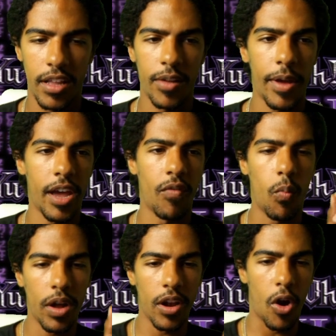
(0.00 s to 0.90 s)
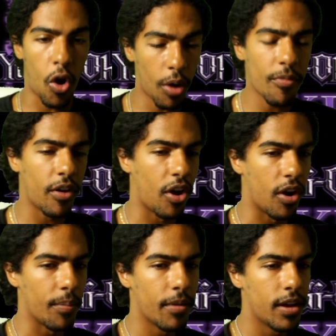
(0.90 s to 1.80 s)
Then we have 1 Armory
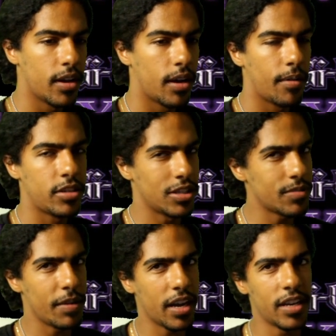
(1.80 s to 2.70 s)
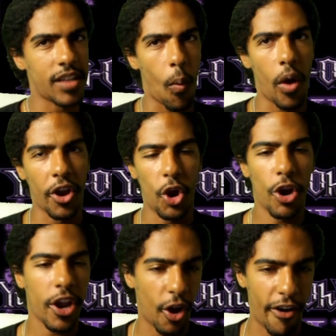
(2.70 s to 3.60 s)
Arm, just because I want to
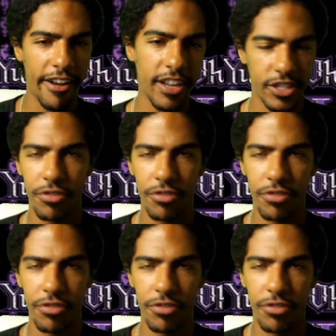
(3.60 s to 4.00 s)
hook it on